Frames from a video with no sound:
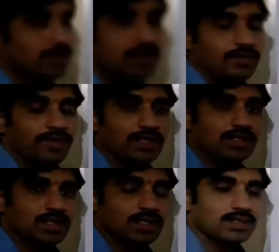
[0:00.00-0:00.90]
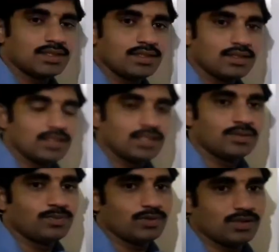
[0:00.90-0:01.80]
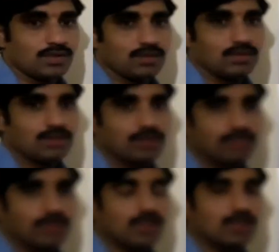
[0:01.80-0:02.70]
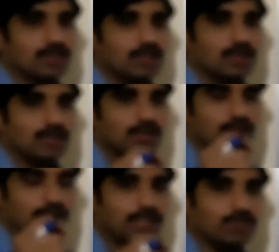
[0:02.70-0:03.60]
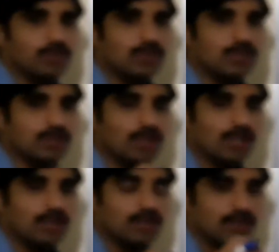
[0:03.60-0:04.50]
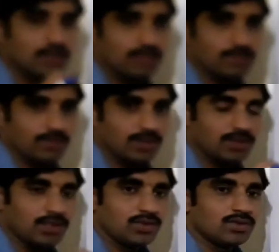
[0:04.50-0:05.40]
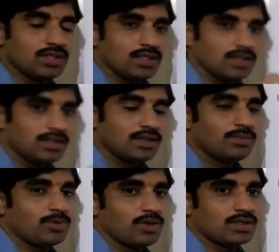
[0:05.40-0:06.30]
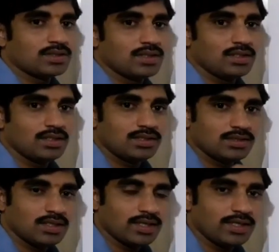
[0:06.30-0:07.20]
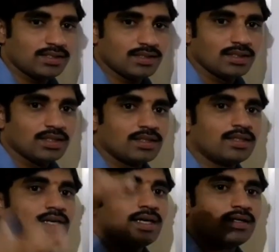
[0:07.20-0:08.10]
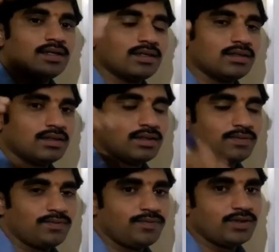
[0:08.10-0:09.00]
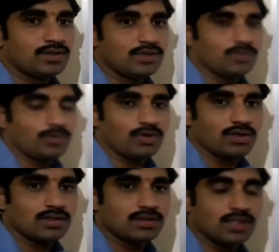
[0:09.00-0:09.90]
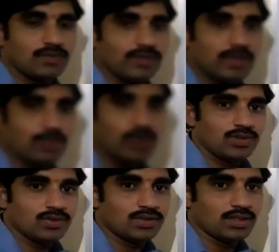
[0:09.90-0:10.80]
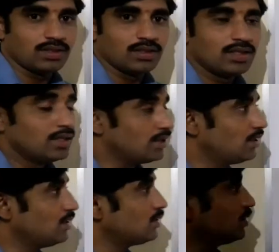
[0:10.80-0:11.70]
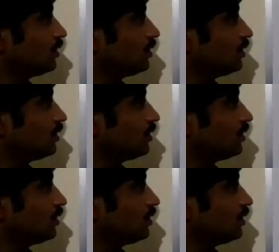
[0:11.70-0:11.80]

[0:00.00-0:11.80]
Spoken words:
given change in inputs. Means the inputs are introducing in the production is less than the finished products that we are producing, is